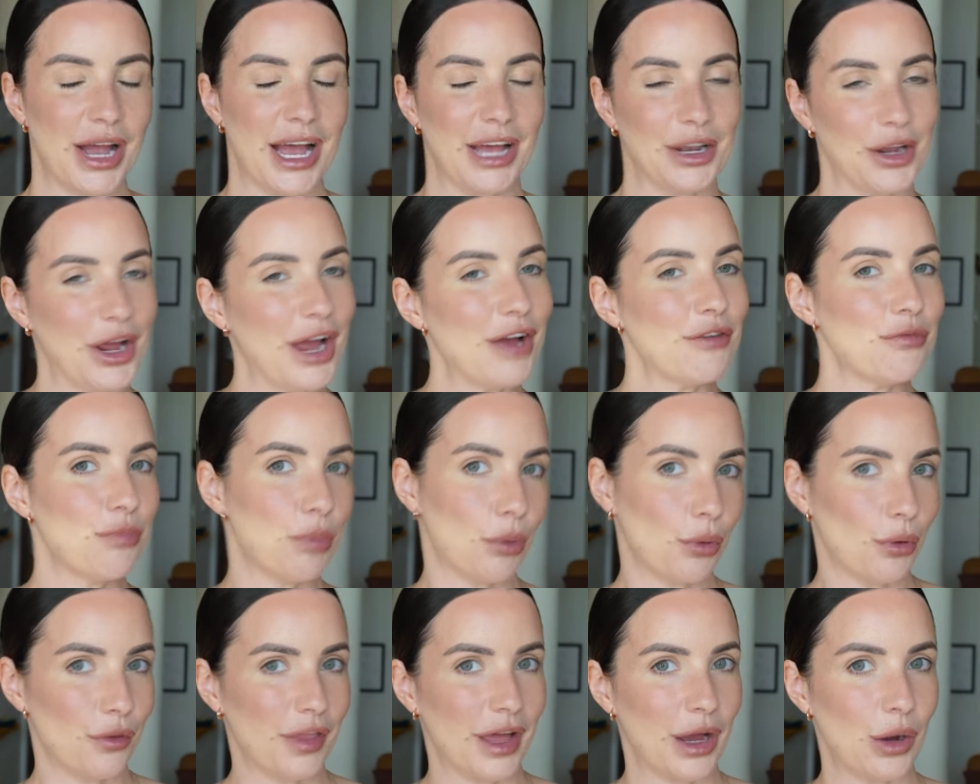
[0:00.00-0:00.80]
And I have
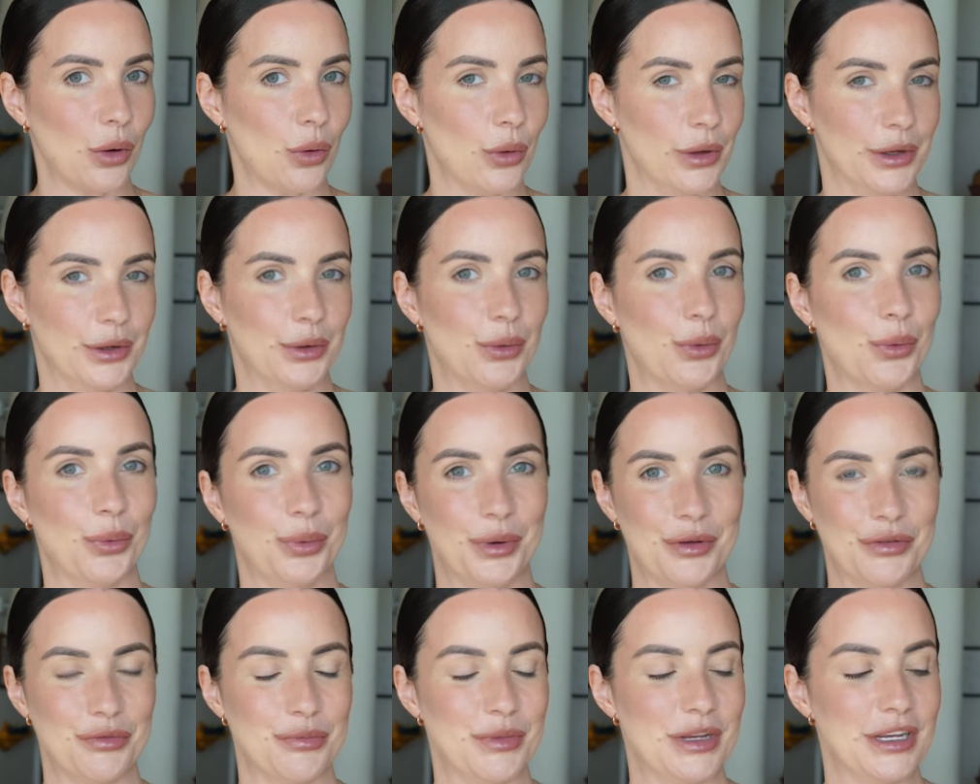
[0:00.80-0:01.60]
bought that oil
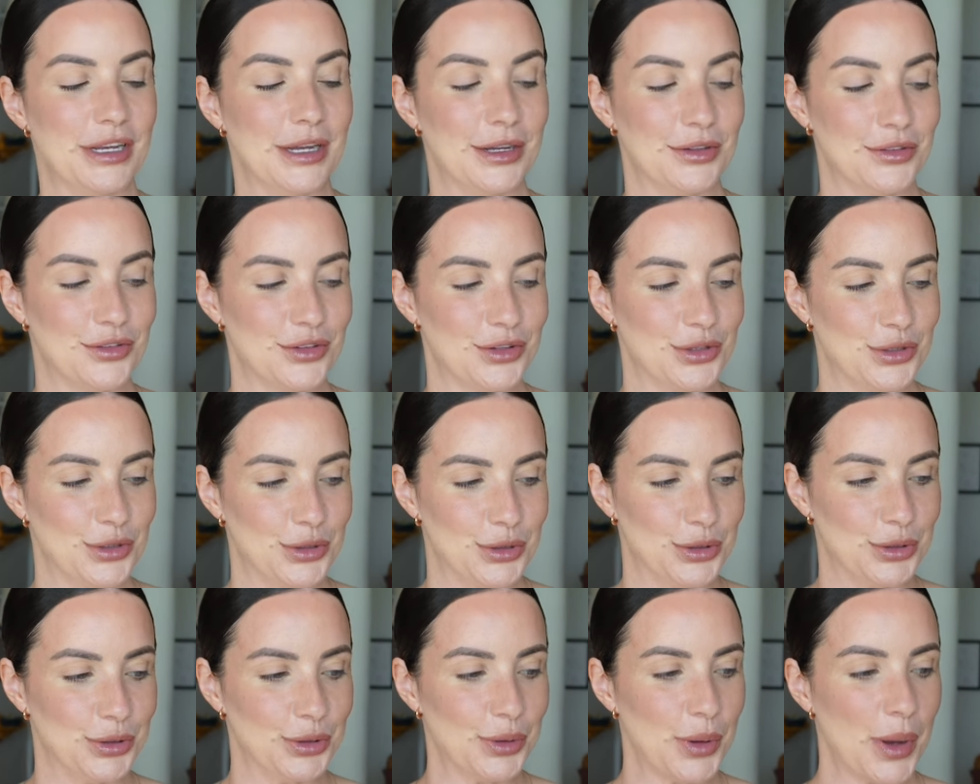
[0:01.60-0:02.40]
with me
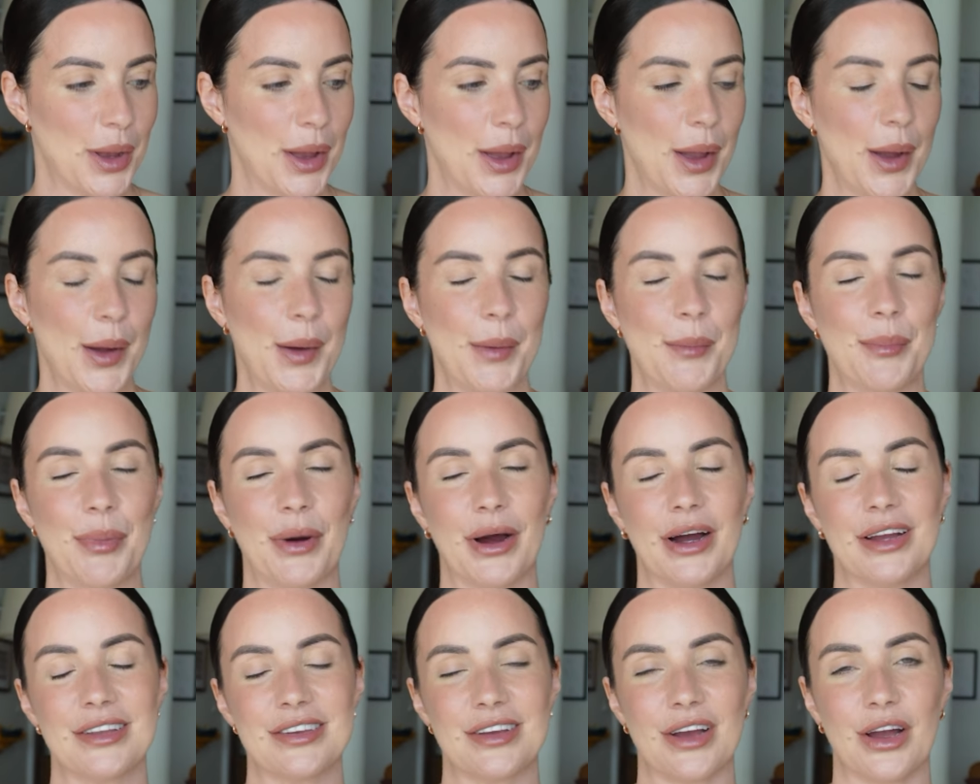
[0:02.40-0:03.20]
too,
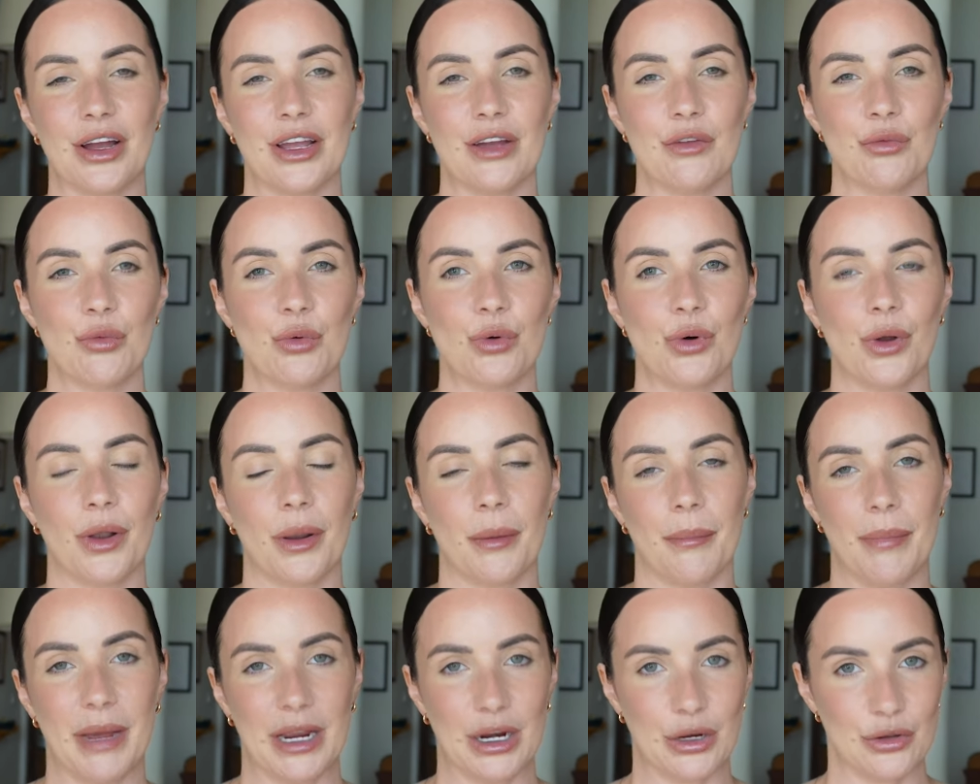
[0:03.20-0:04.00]
but I have
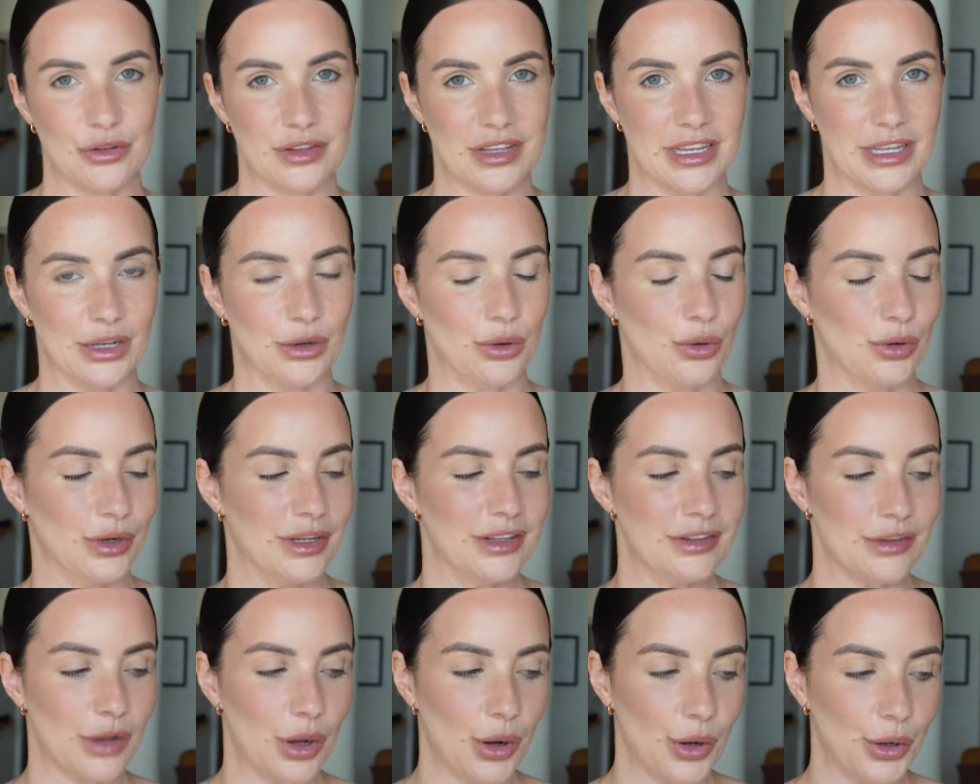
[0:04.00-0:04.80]
worn Mango Skin on
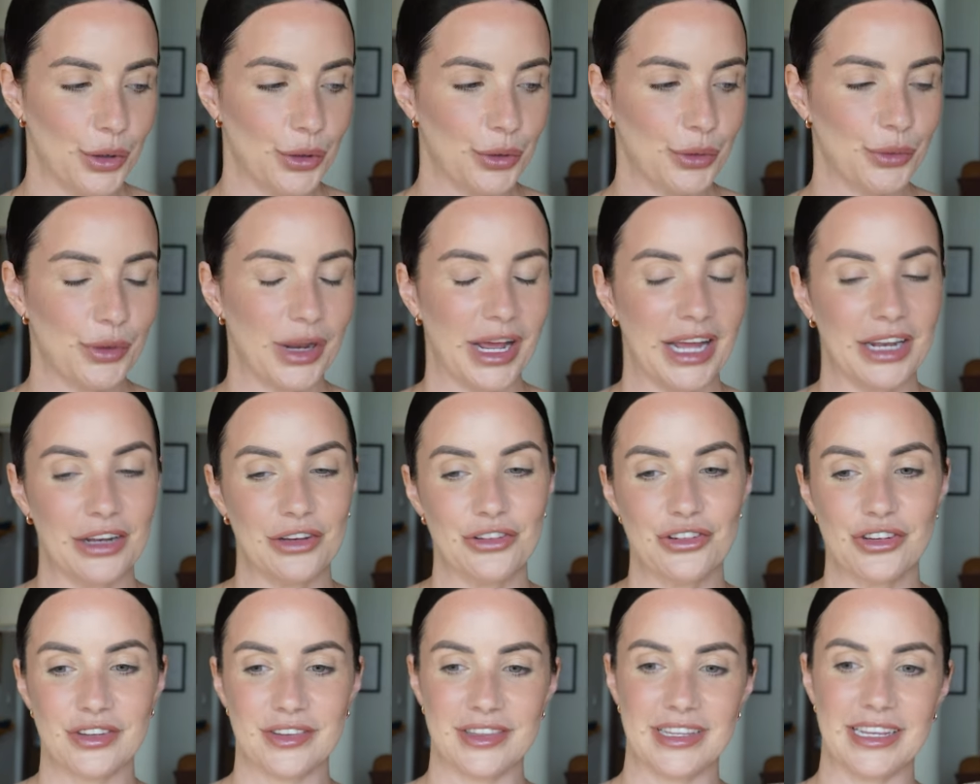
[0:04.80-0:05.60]
its own. And
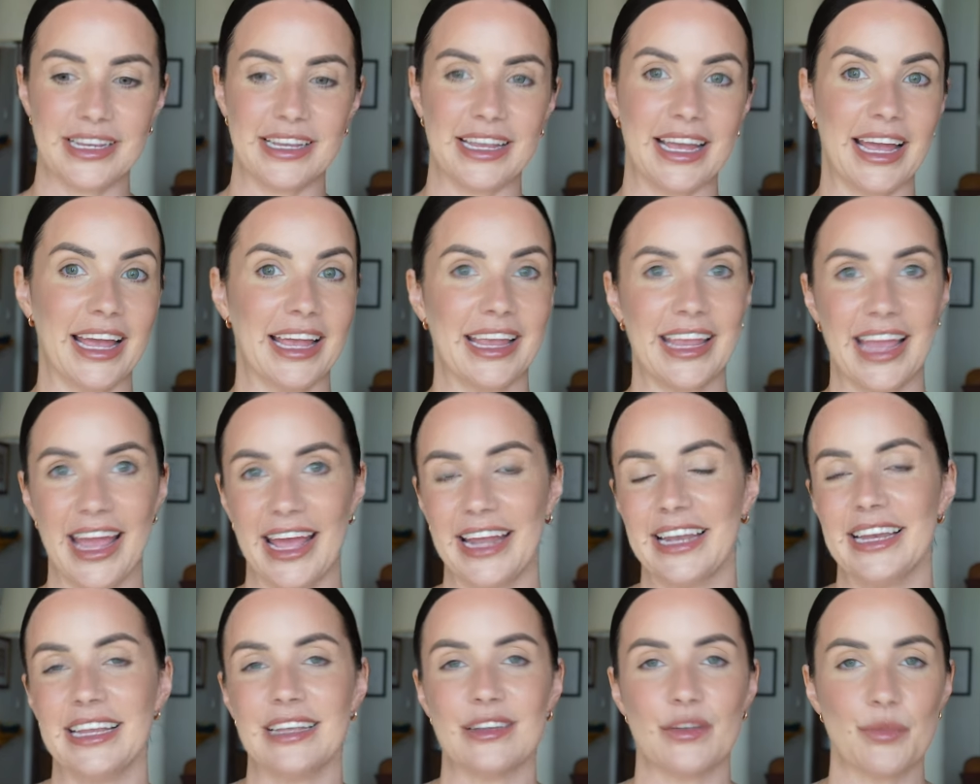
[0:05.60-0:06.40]
I just think,
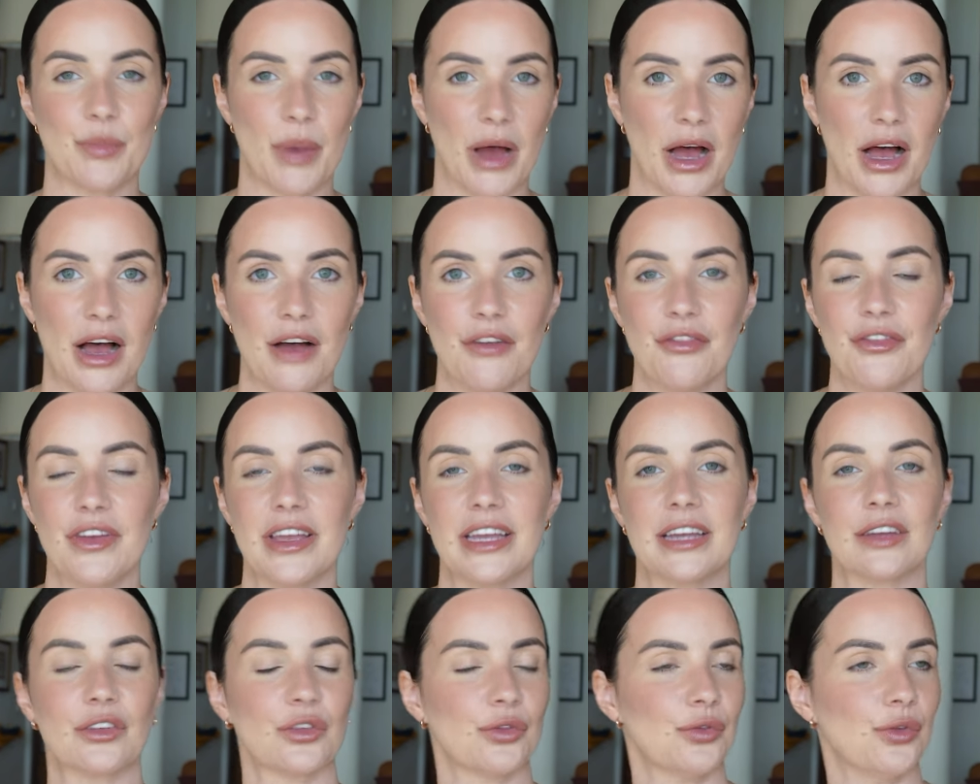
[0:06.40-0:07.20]
again, it's
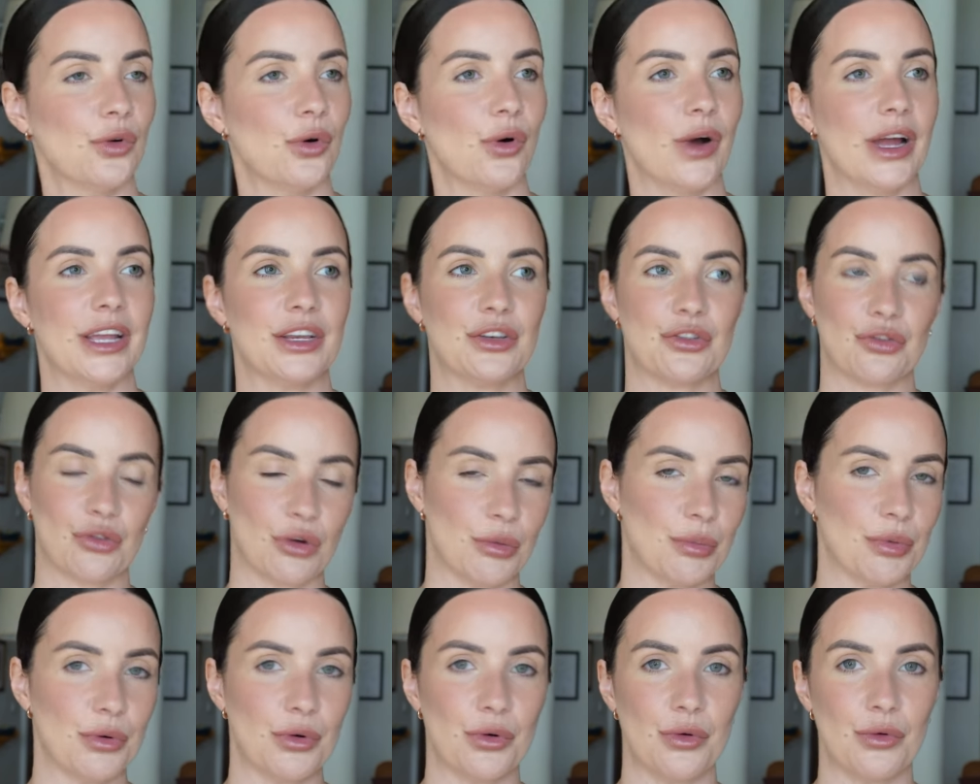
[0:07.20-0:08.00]
perfect for a
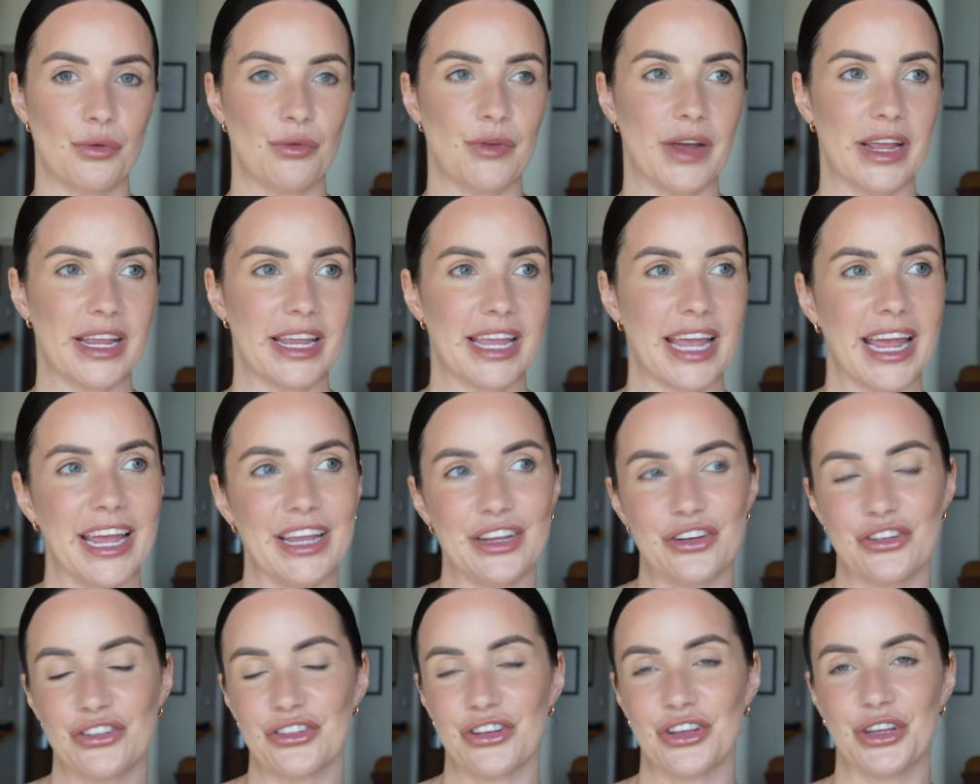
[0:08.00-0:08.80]
tropical
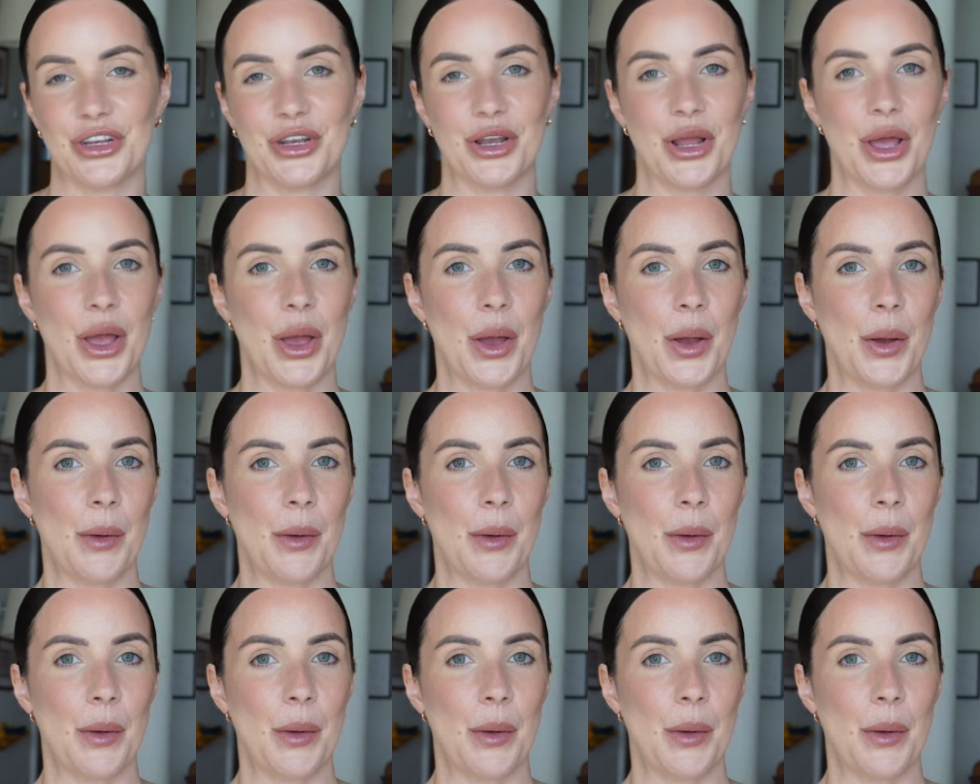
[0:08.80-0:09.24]
vacation.